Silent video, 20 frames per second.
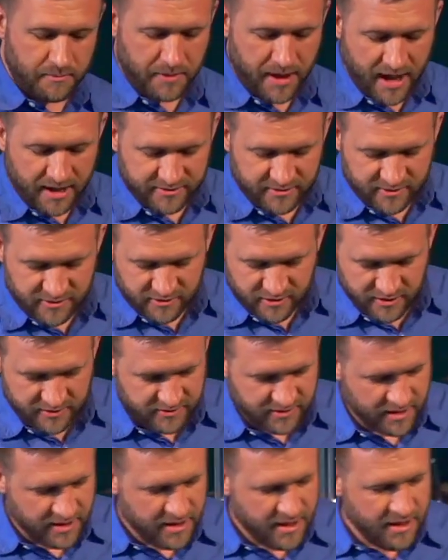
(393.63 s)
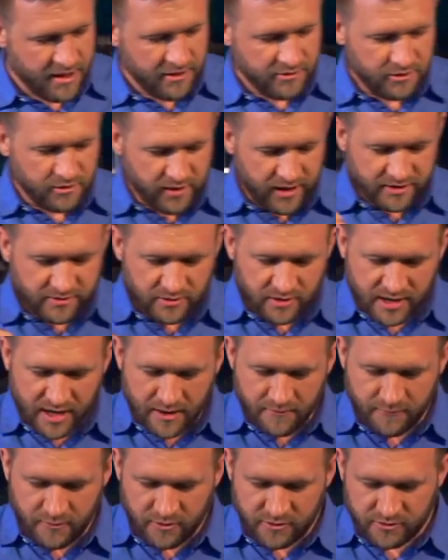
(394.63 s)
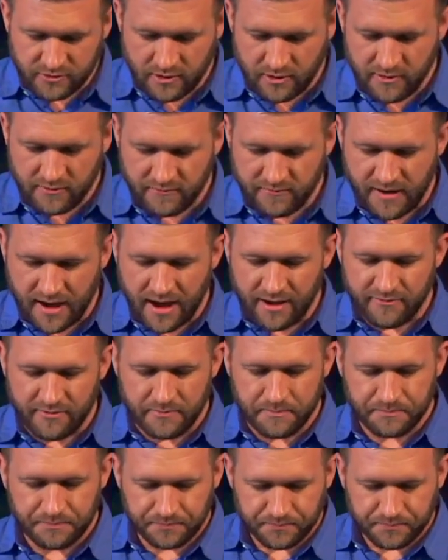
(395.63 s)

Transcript: passage is. So let's look at verse 35.